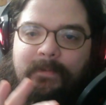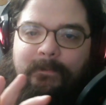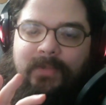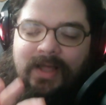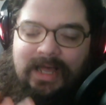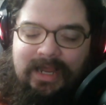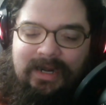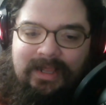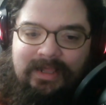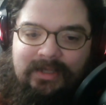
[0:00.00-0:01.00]
But
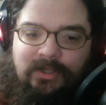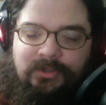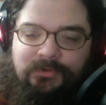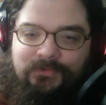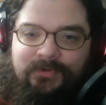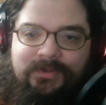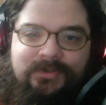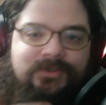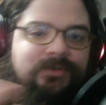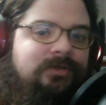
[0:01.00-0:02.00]
Iluv,
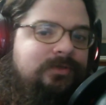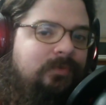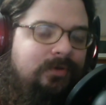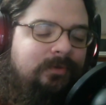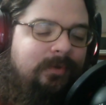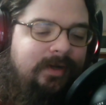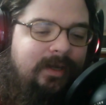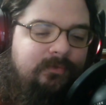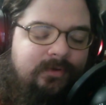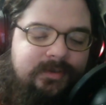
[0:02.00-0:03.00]
there's there's more than one
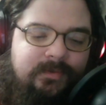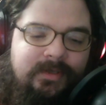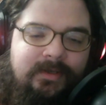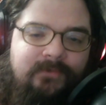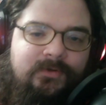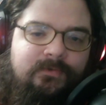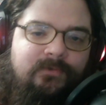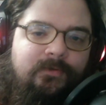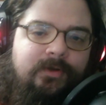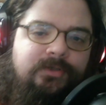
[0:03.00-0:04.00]
name for it. If you're
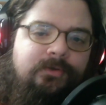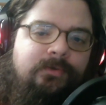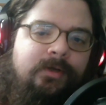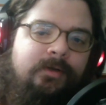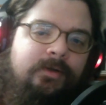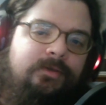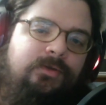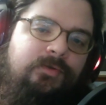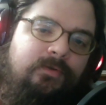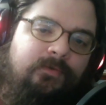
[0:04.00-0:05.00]
referring to the
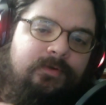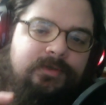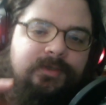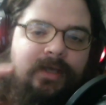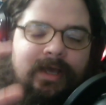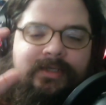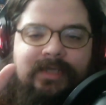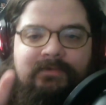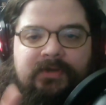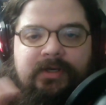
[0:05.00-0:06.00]
universe as
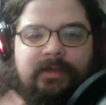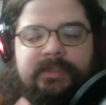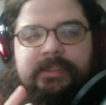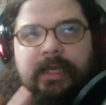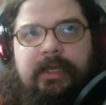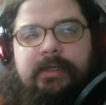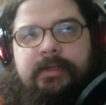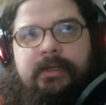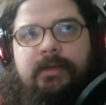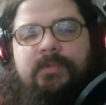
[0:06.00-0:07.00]
having a name, it's Eä.
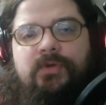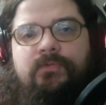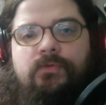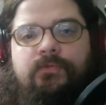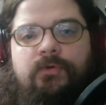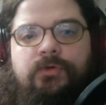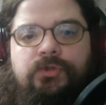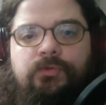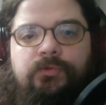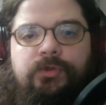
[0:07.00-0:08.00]
But if you're referring
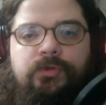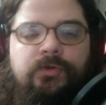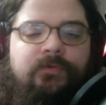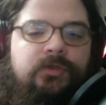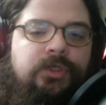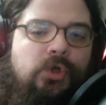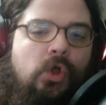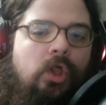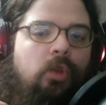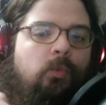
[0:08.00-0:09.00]
to the universe and
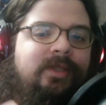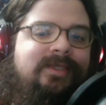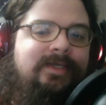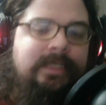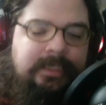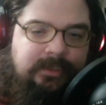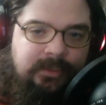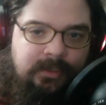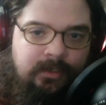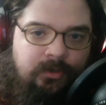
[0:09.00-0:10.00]
all within it,
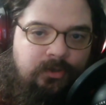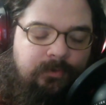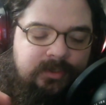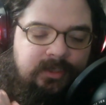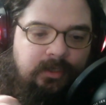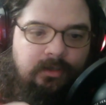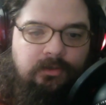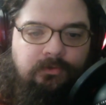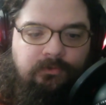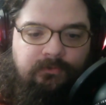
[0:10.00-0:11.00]
you would say
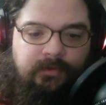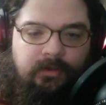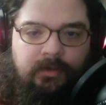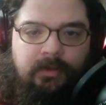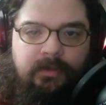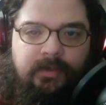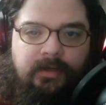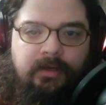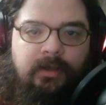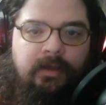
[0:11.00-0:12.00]
Iluva, and then